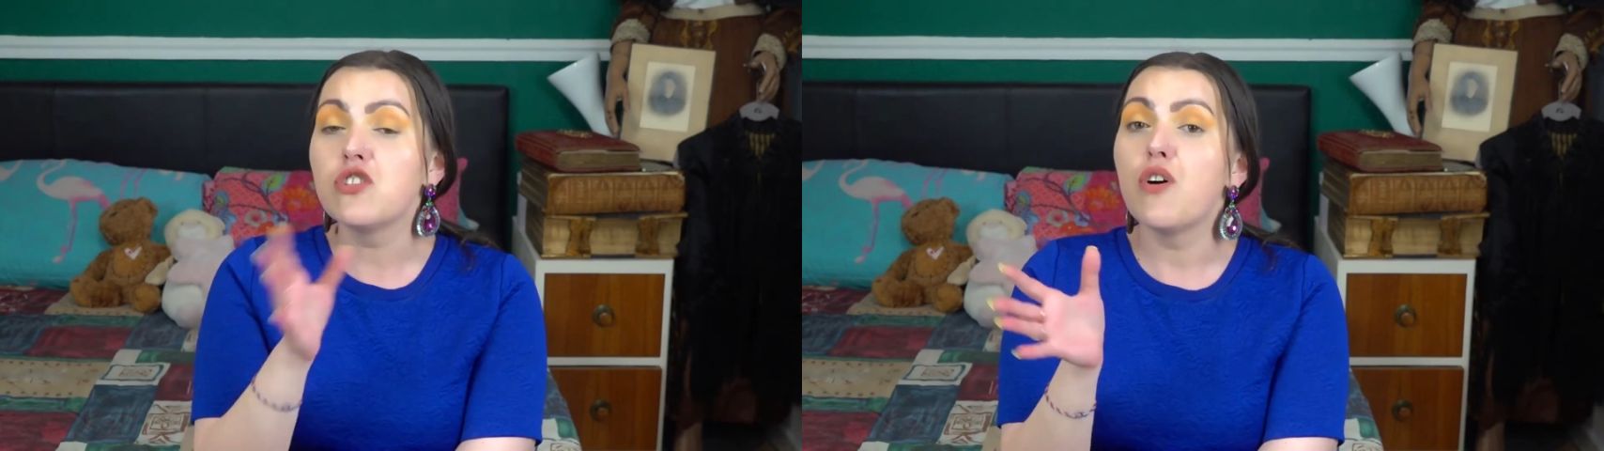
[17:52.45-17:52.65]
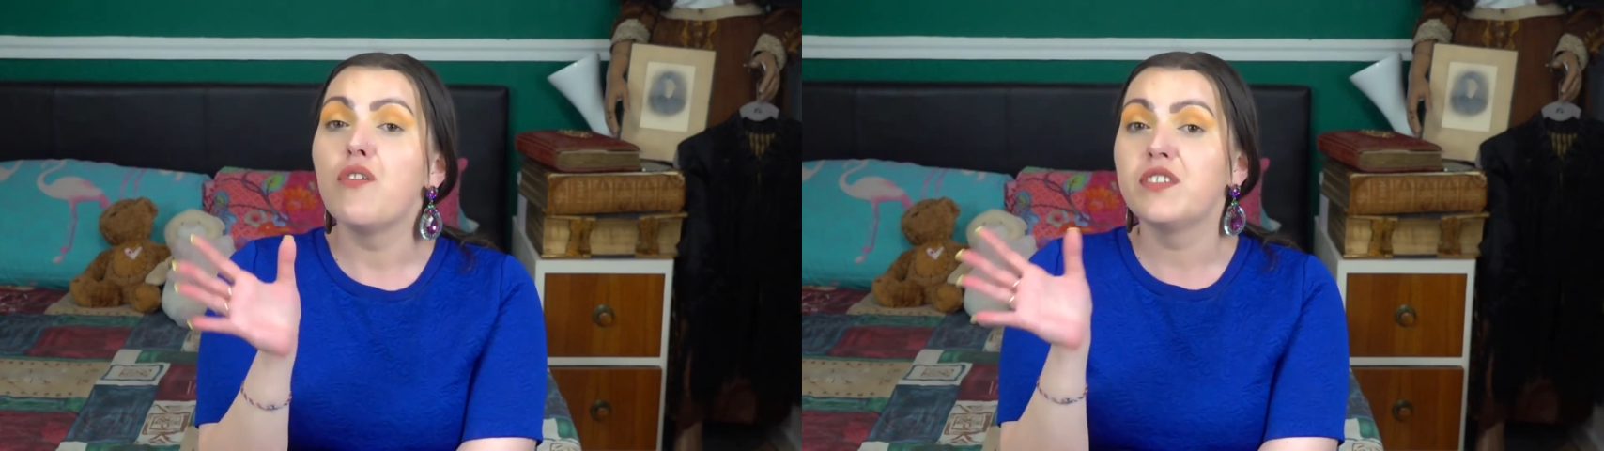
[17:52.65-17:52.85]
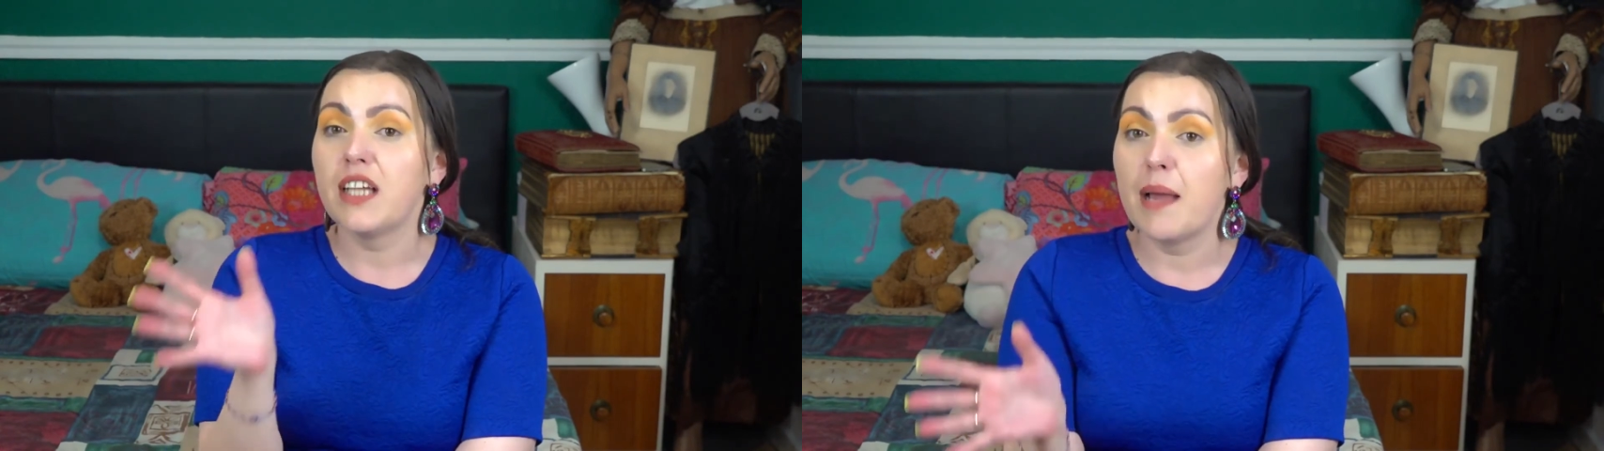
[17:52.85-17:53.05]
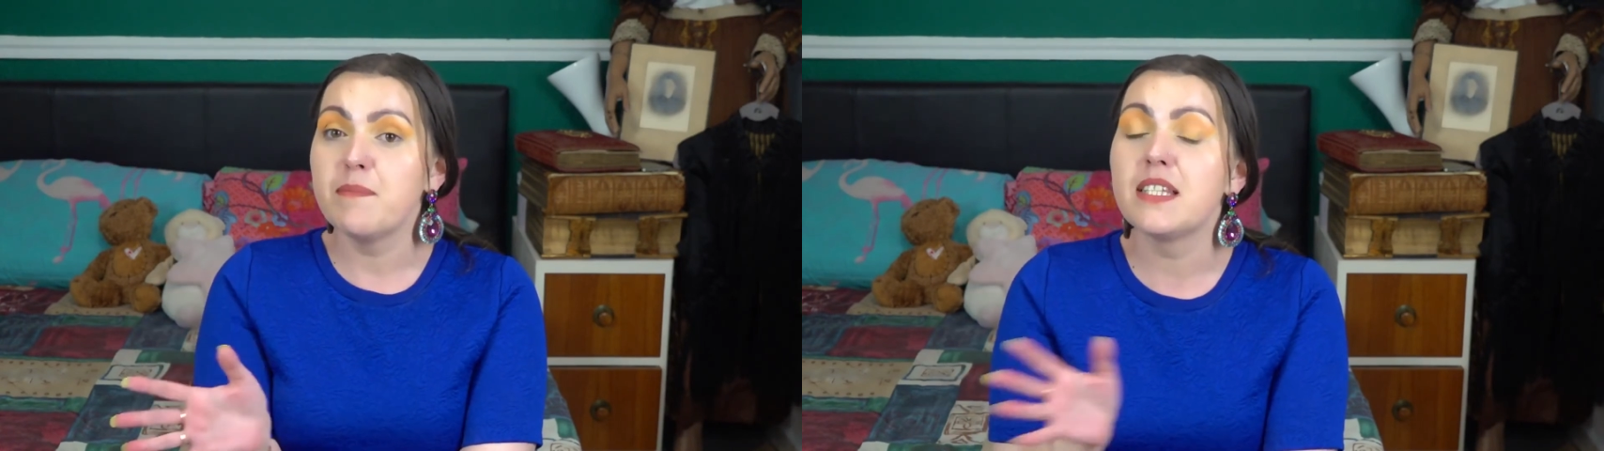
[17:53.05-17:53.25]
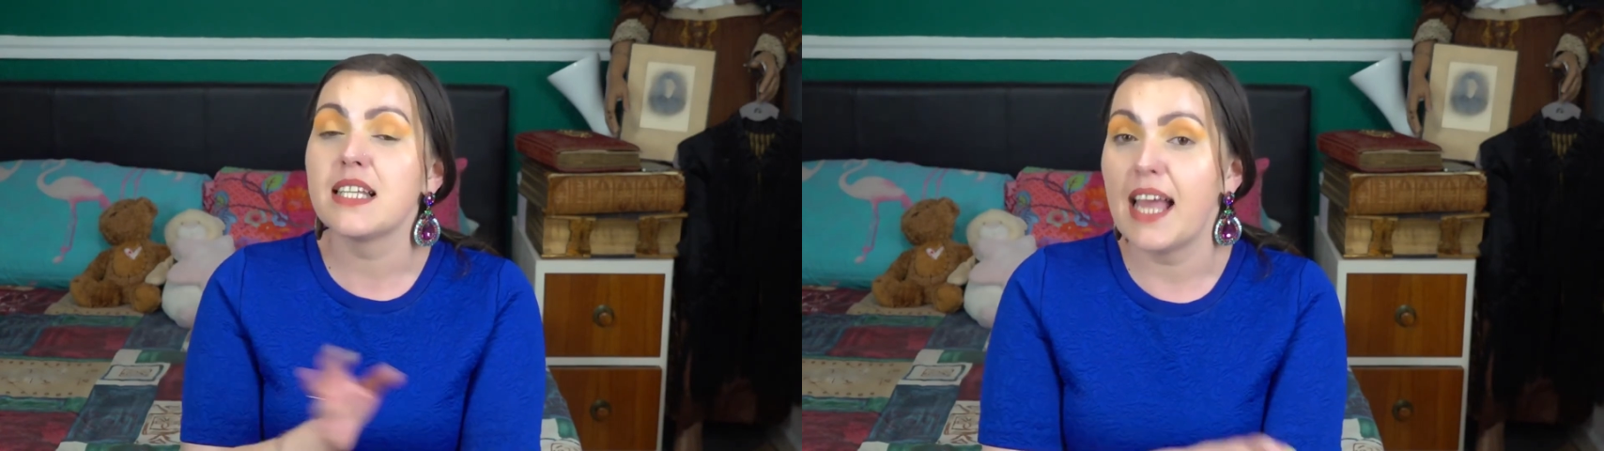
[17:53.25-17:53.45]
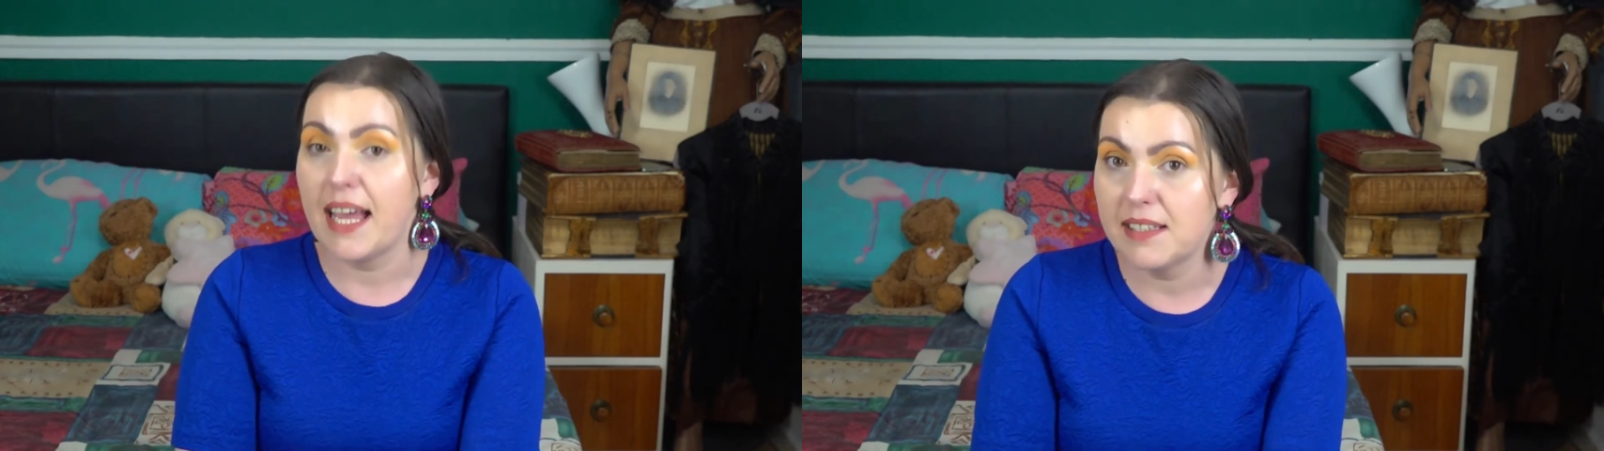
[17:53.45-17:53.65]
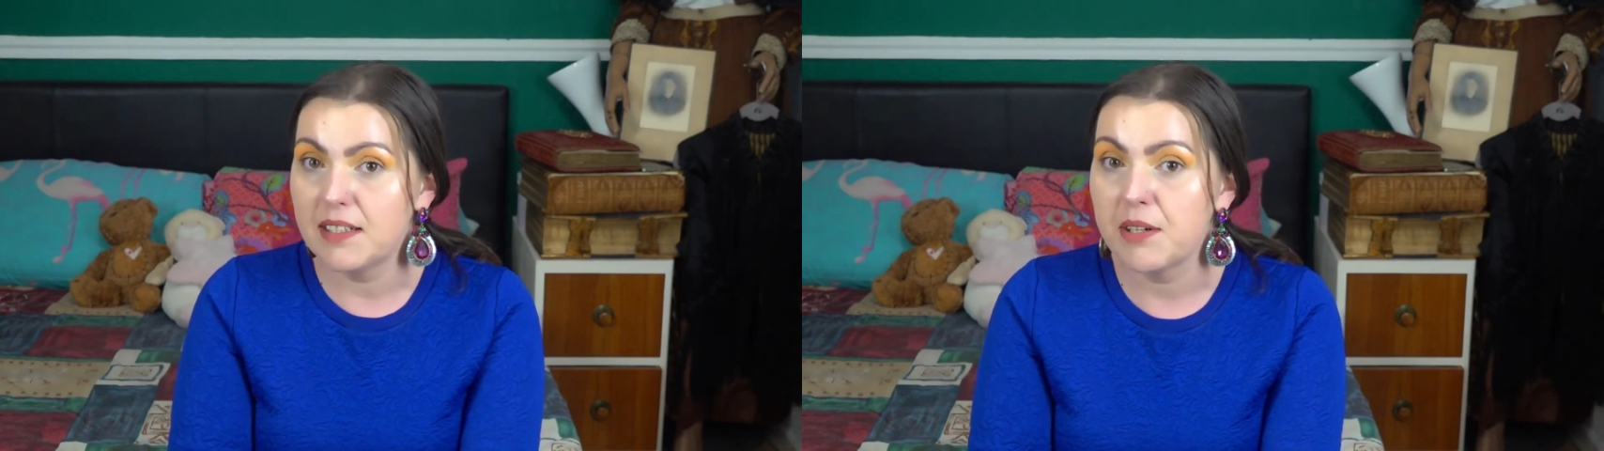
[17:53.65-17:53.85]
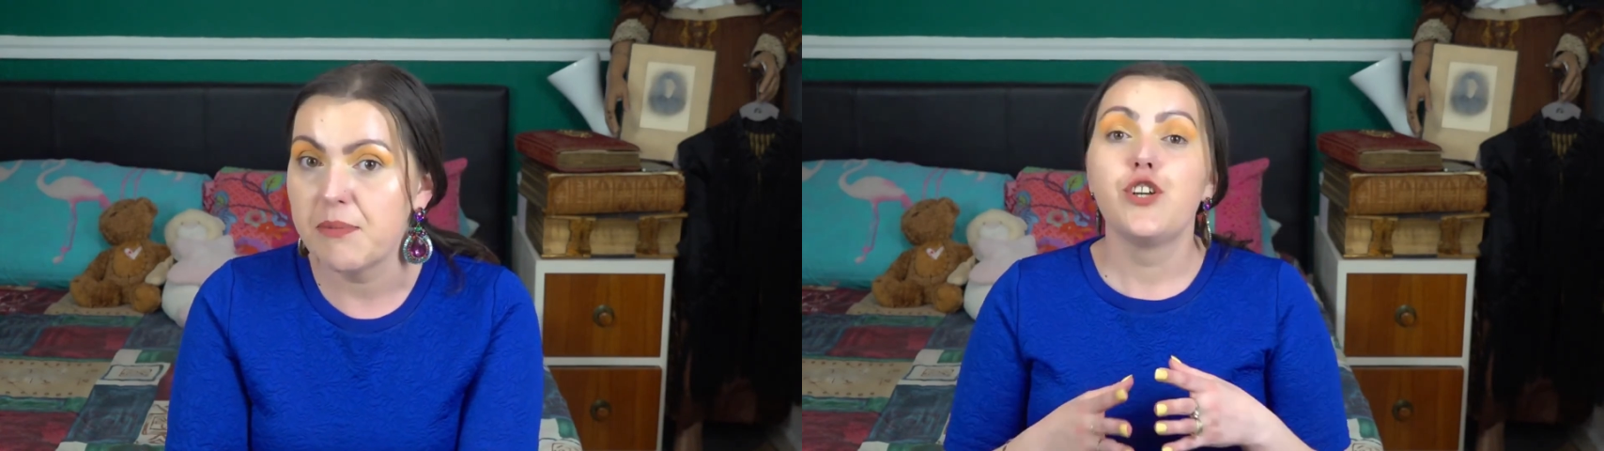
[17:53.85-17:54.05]
of time
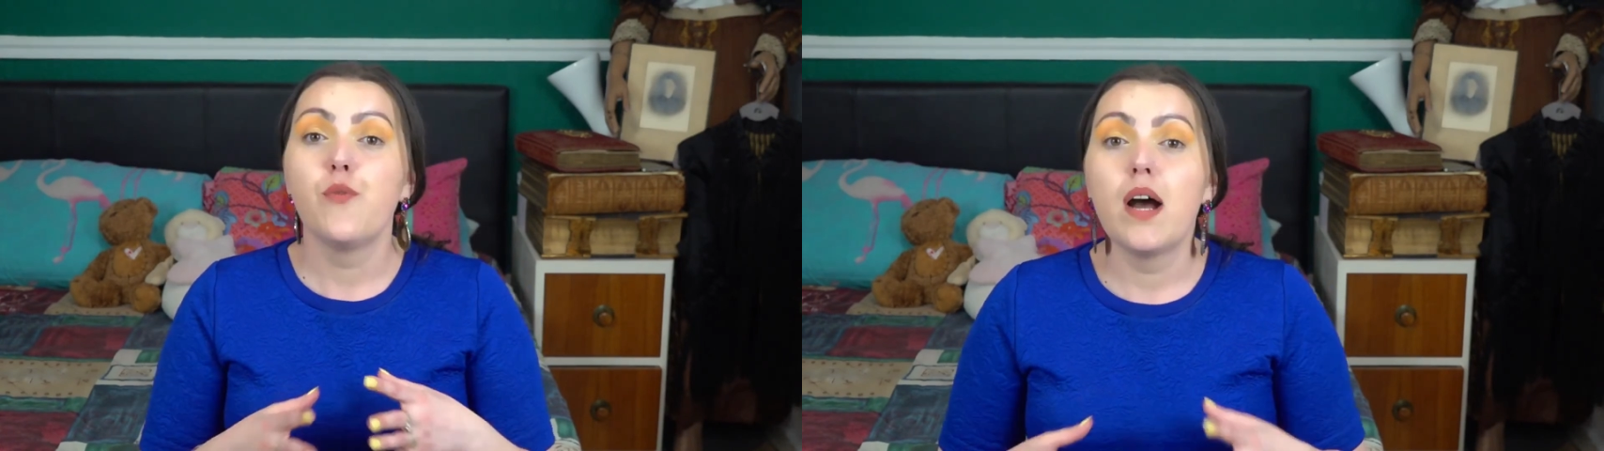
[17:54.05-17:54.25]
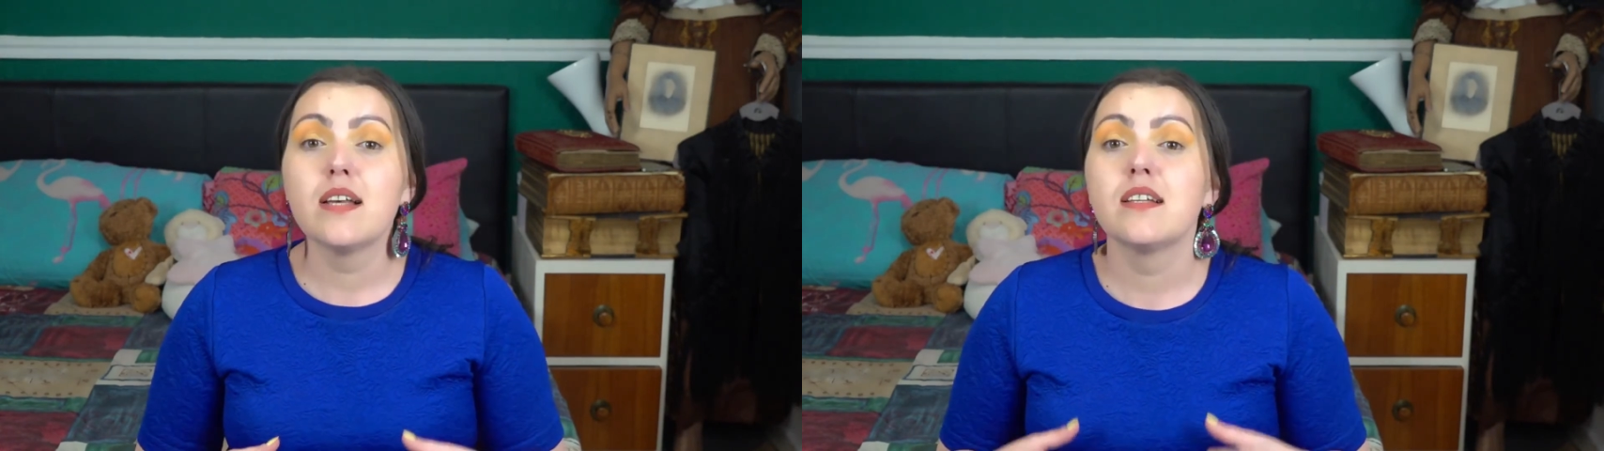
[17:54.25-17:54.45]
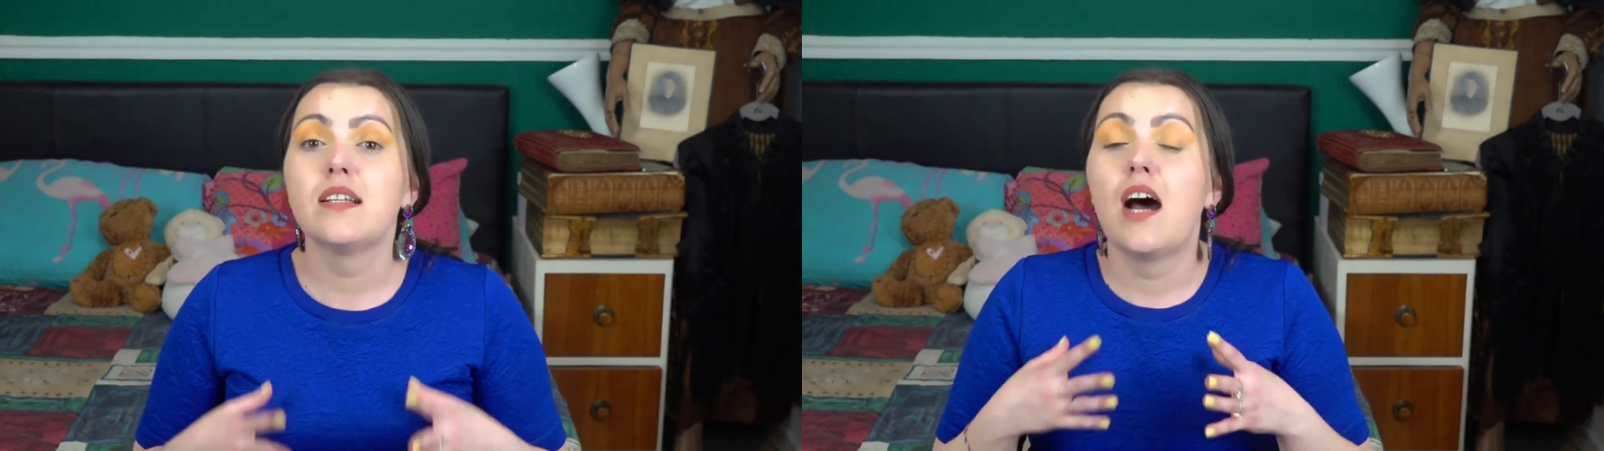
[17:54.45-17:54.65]
together. She was an